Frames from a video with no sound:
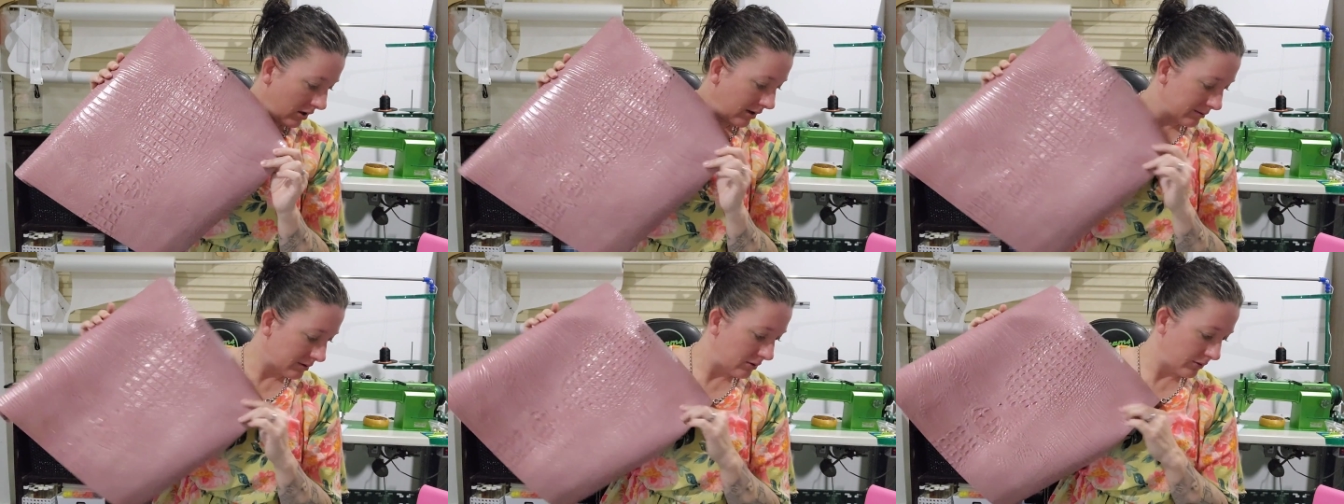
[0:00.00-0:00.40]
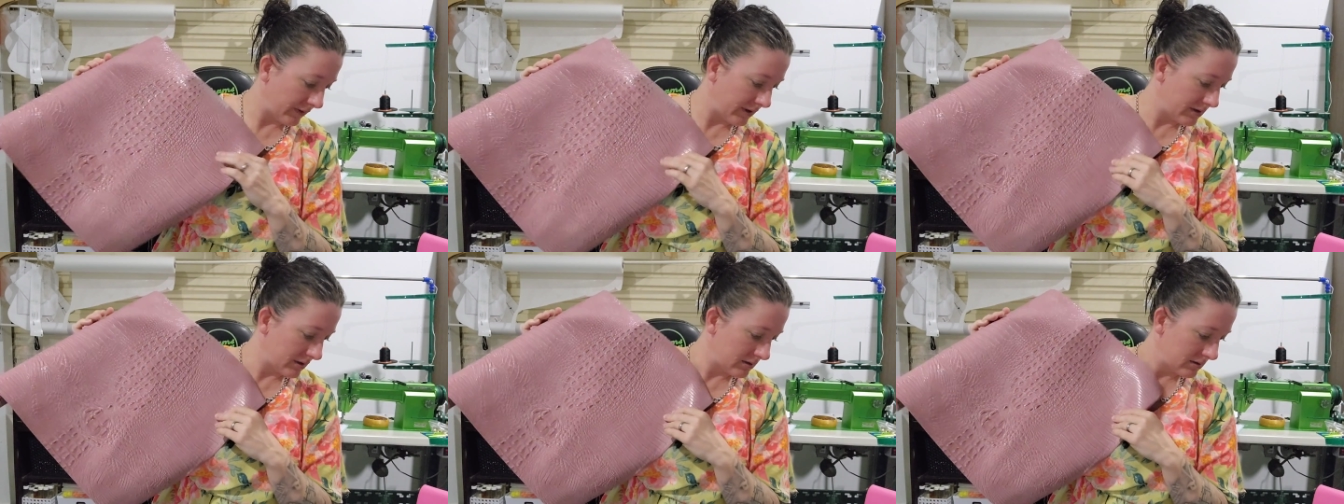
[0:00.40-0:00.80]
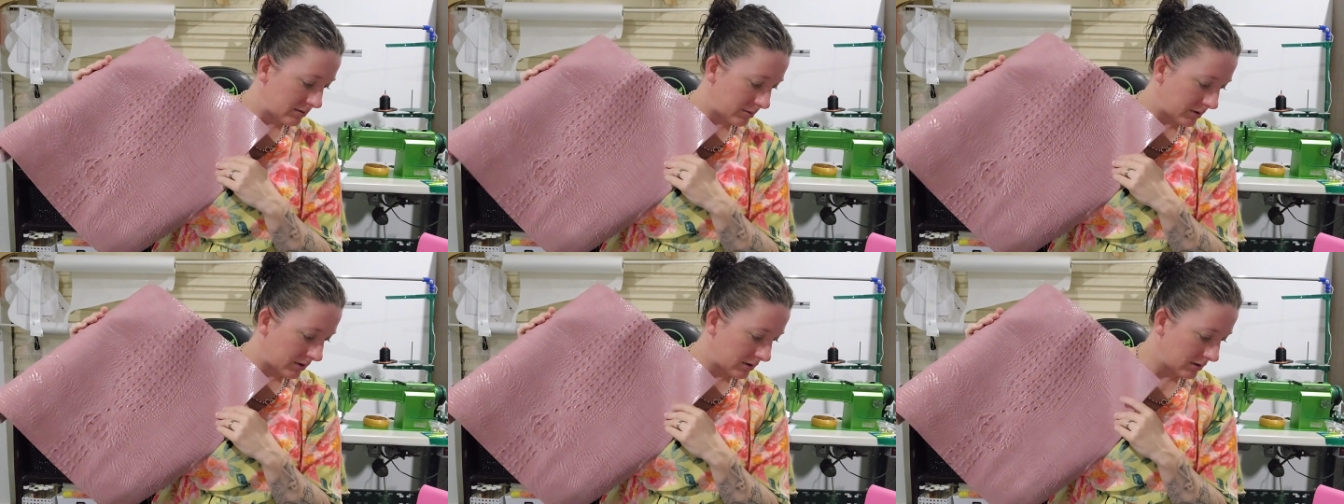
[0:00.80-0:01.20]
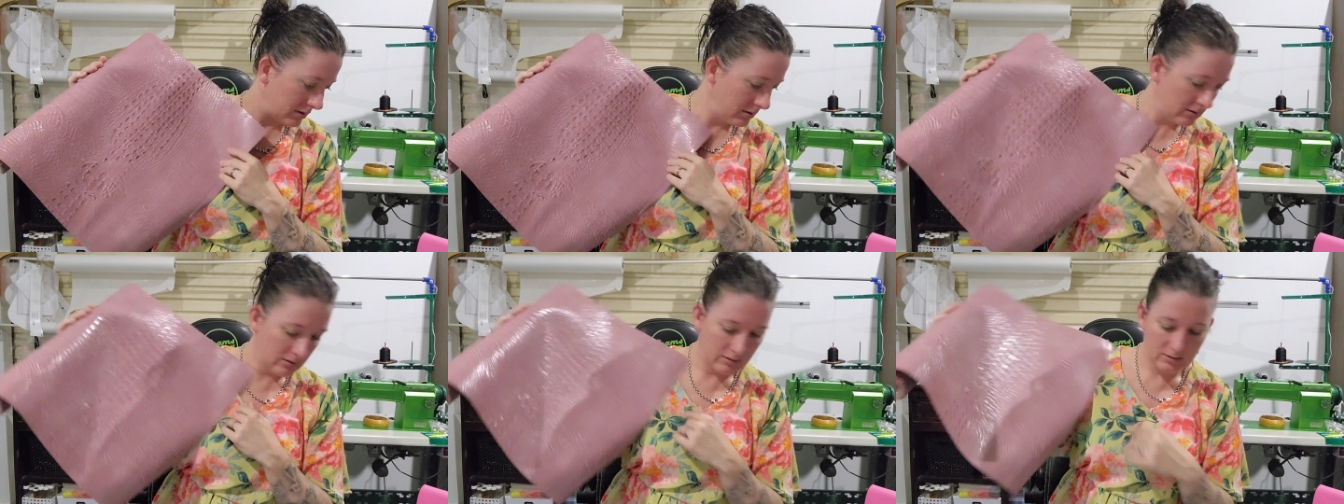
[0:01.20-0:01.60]
would call that dusty pink,
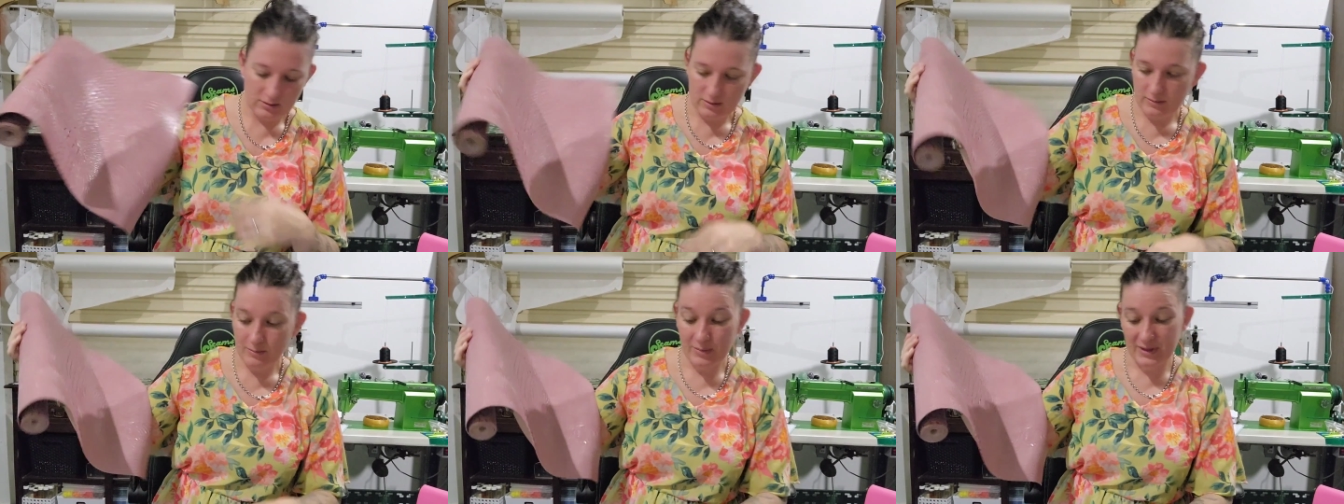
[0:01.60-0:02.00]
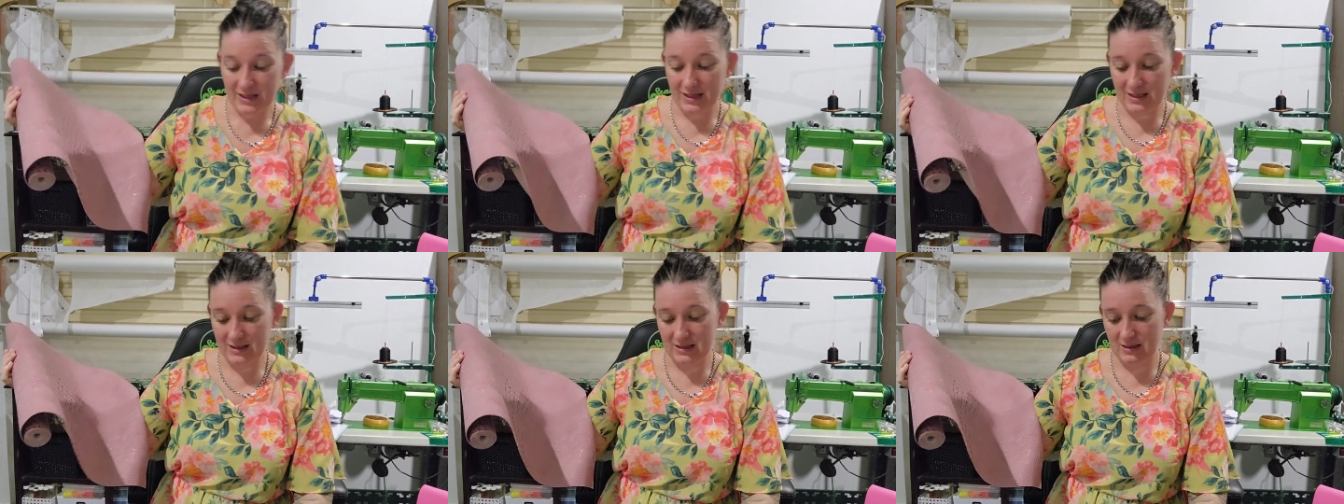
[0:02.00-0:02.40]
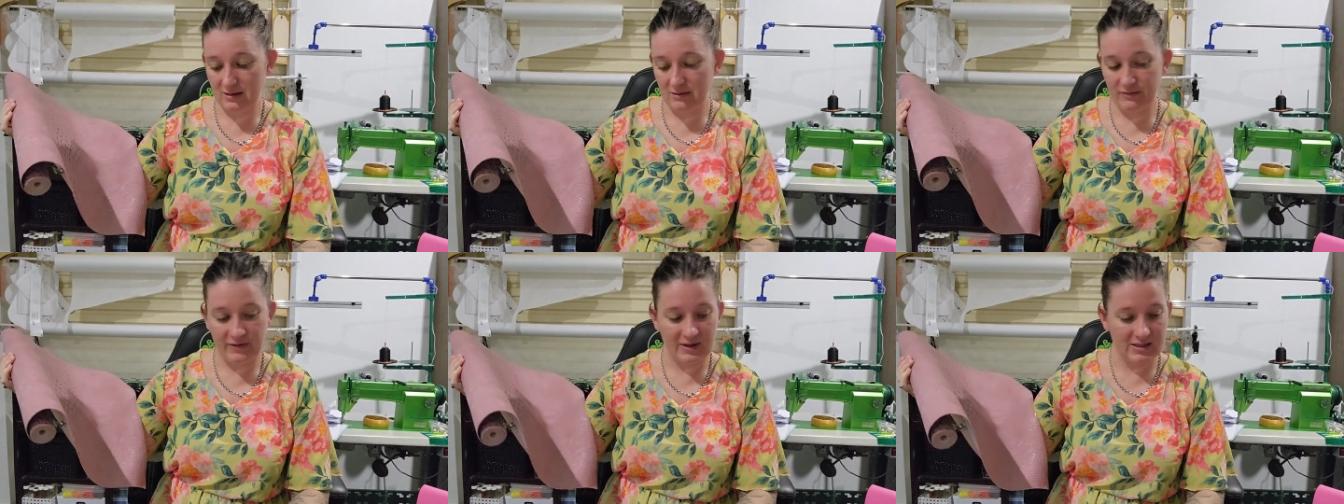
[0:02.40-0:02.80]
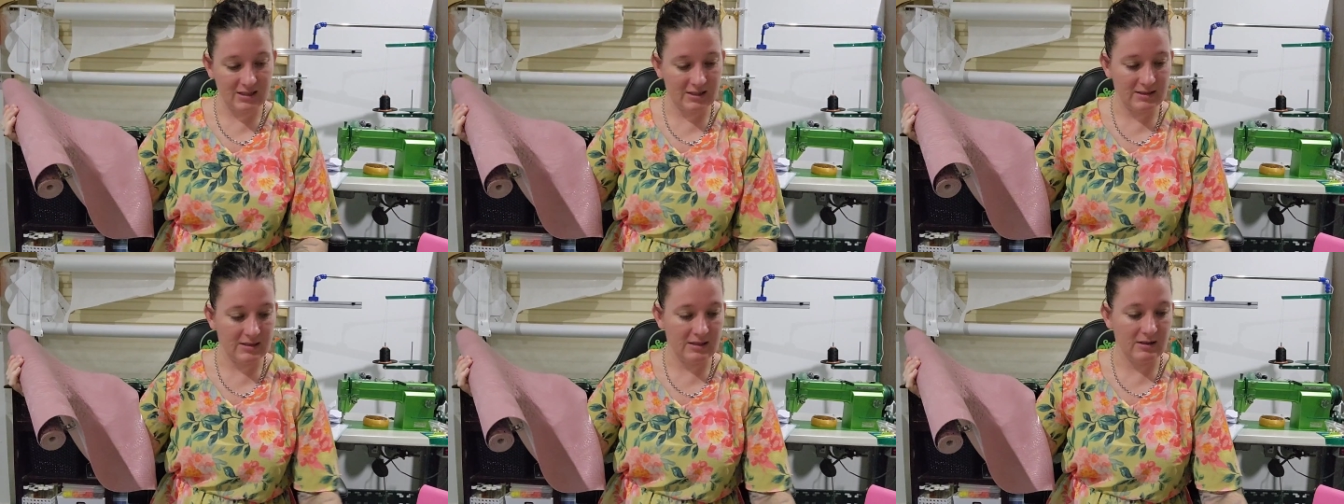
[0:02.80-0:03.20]
but it is
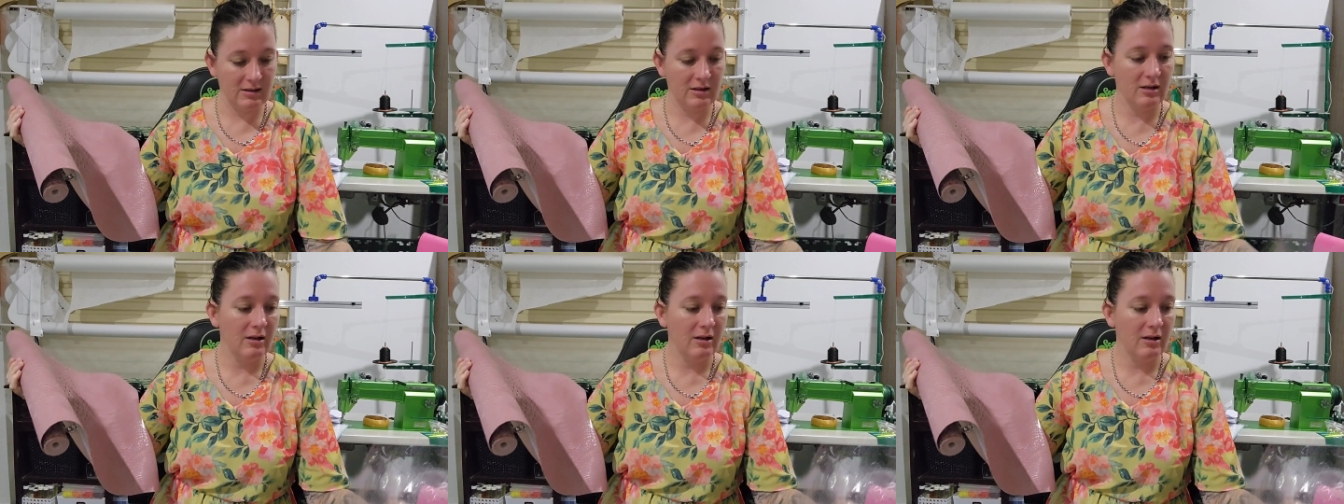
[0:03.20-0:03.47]
fantastic.